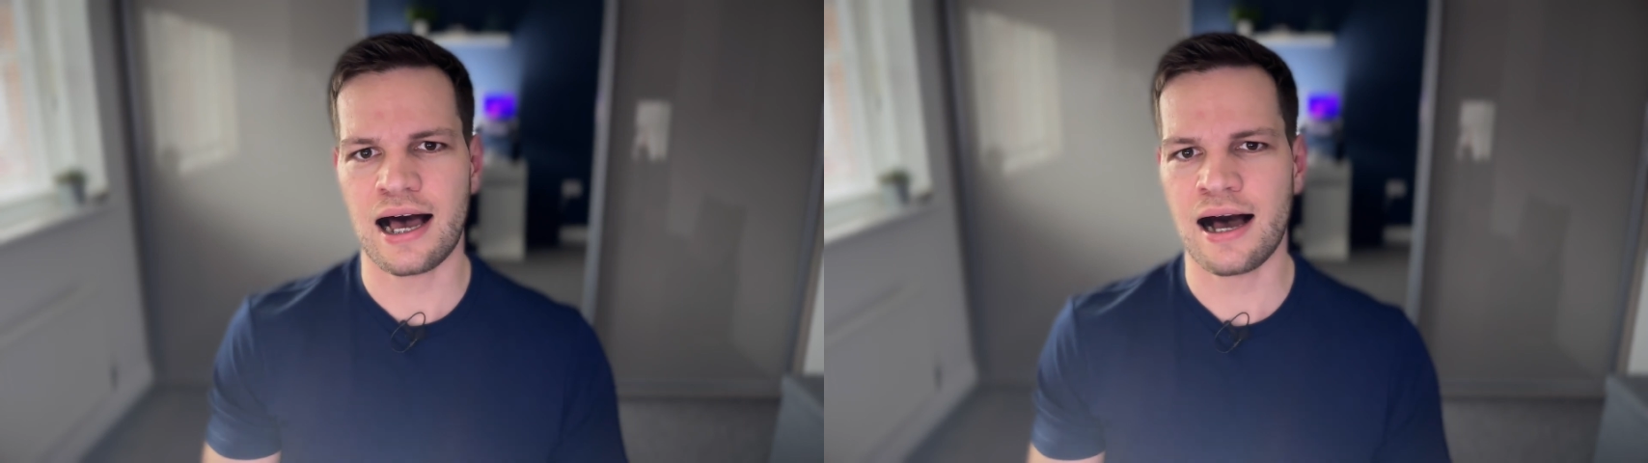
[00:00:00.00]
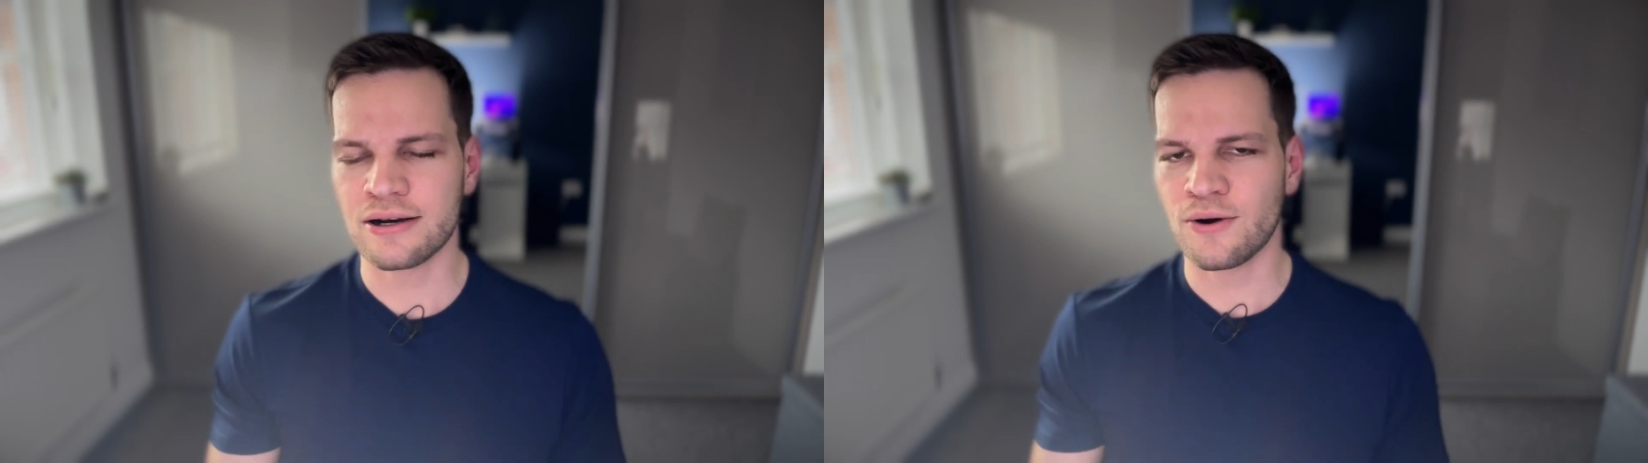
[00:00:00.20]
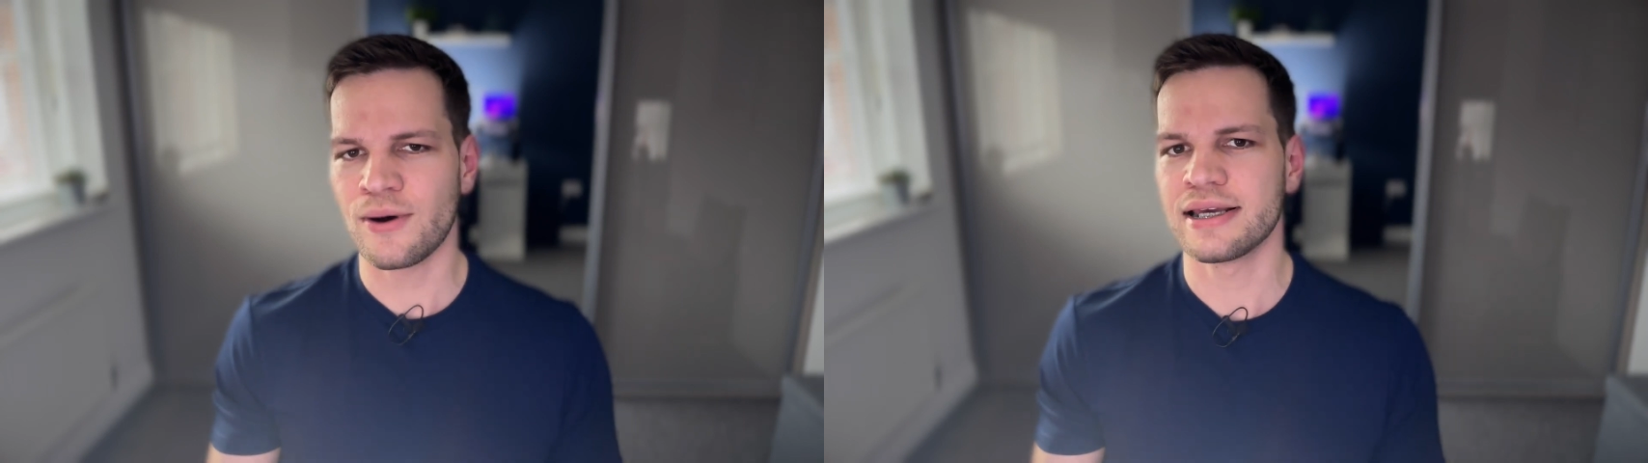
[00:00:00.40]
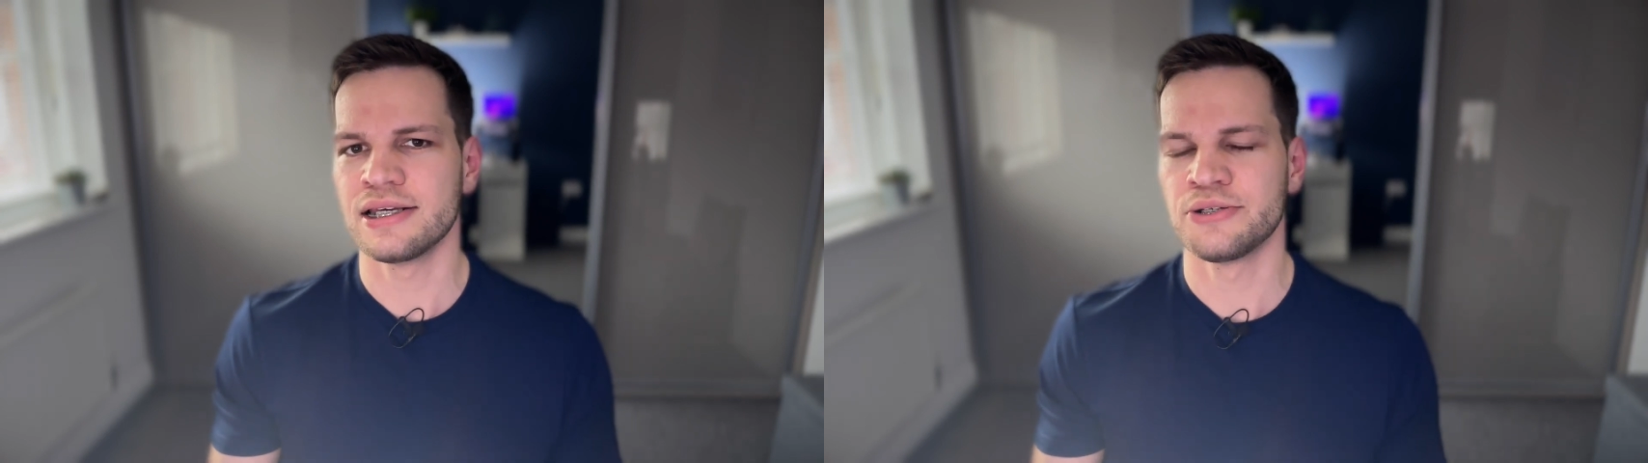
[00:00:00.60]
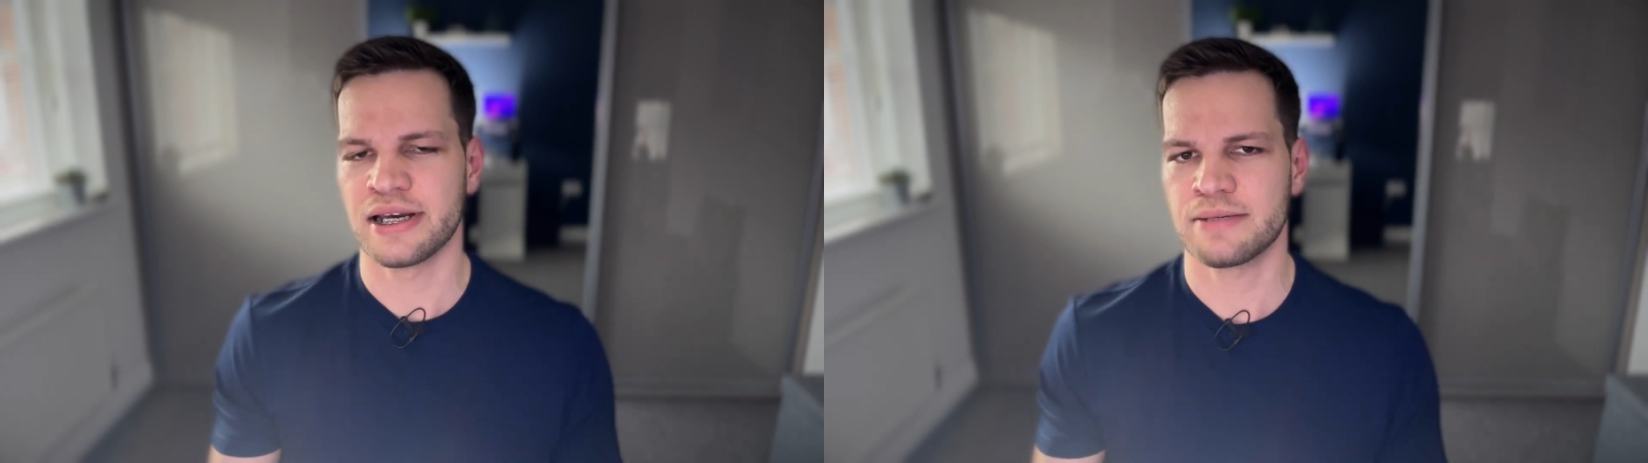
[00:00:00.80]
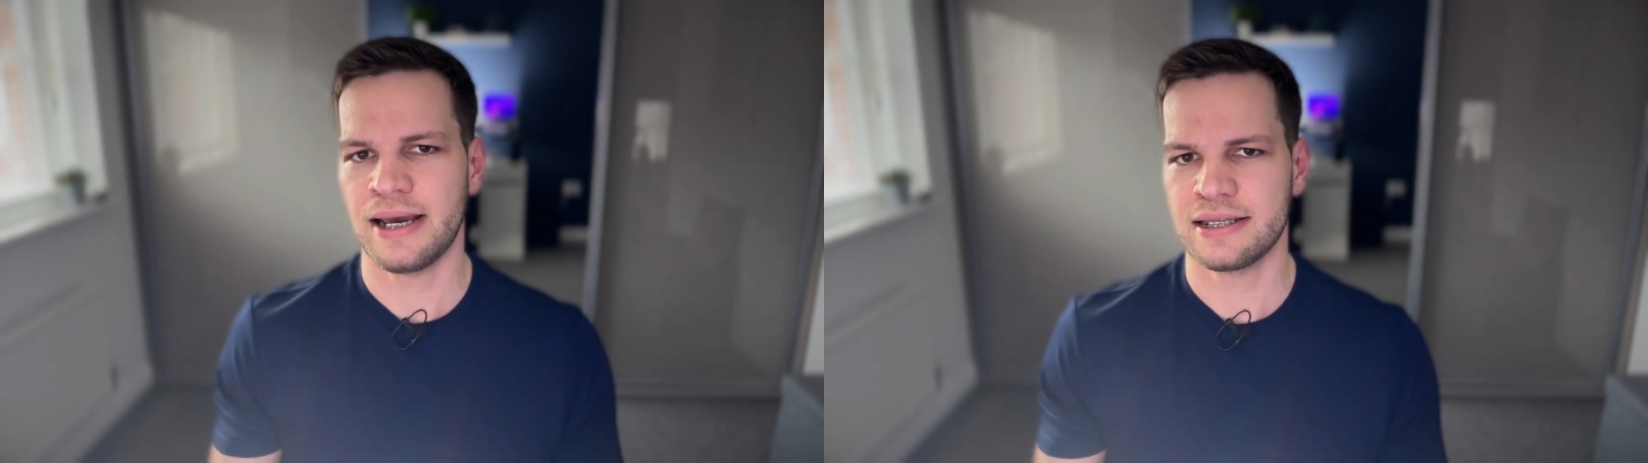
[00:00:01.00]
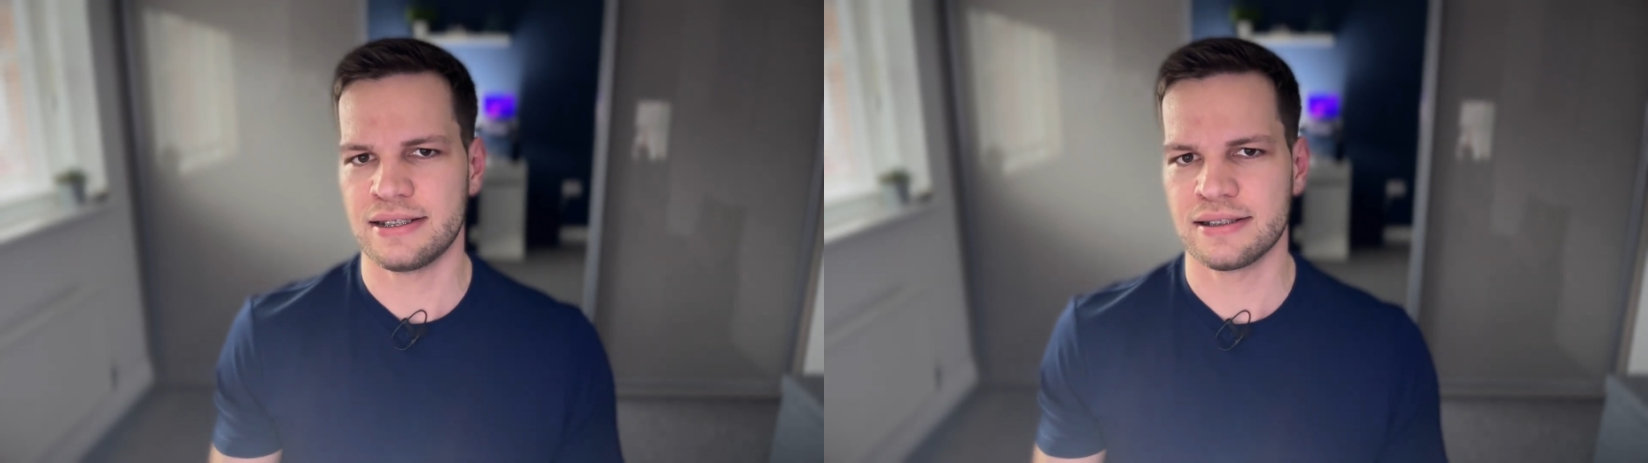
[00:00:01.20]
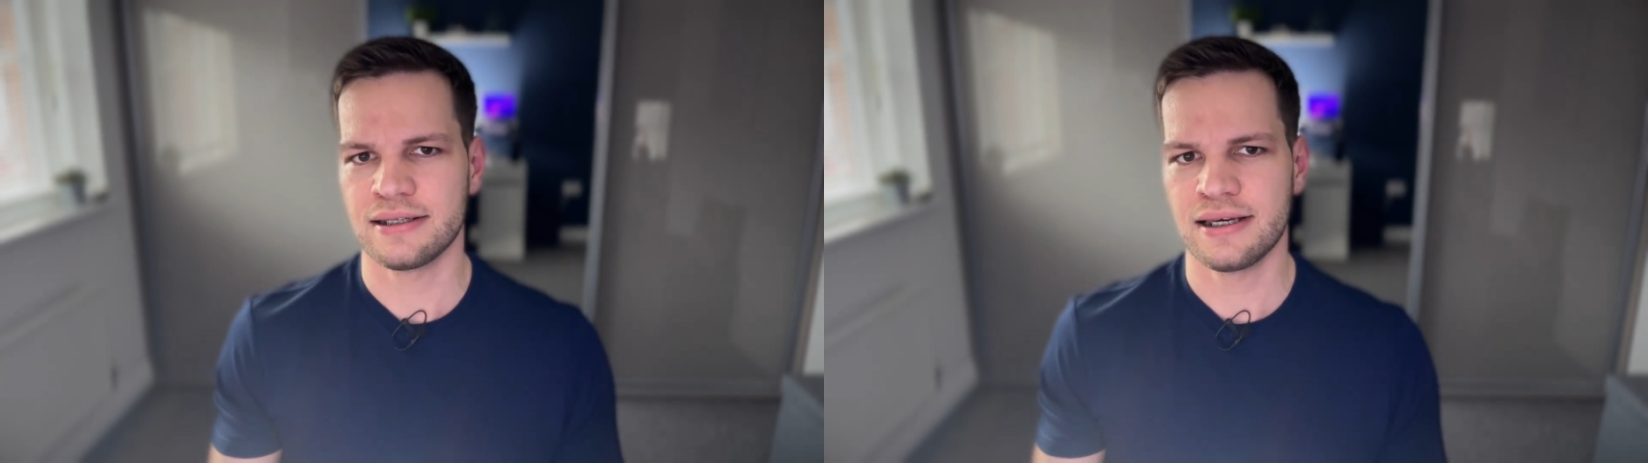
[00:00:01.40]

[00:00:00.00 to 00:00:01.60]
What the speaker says: aren't quite as you expected.